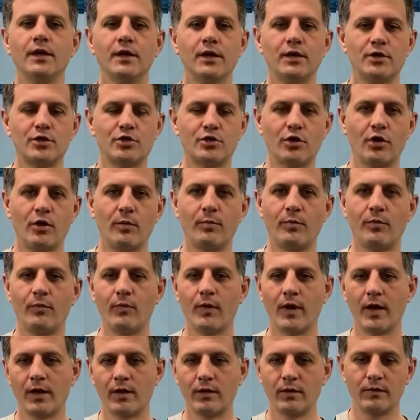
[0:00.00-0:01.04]
shop,
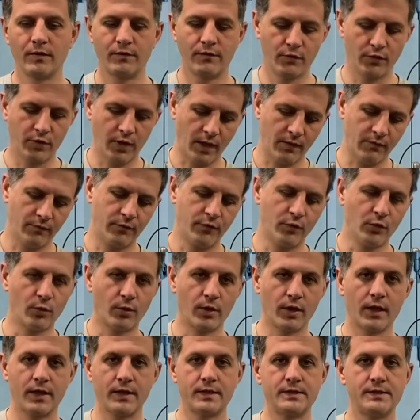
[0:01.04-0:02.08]
while if you have fewer,
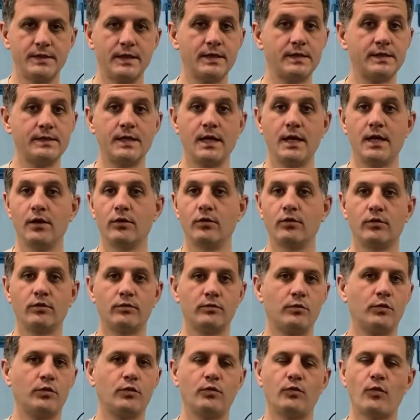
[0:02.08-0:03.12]
like 16 or
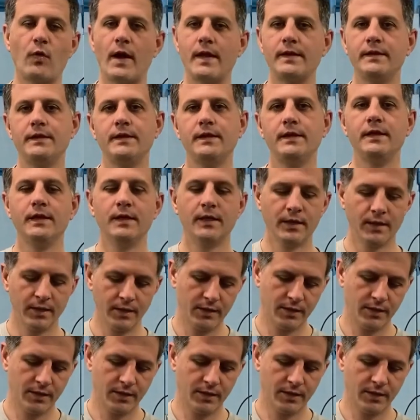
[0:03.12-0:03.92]
20,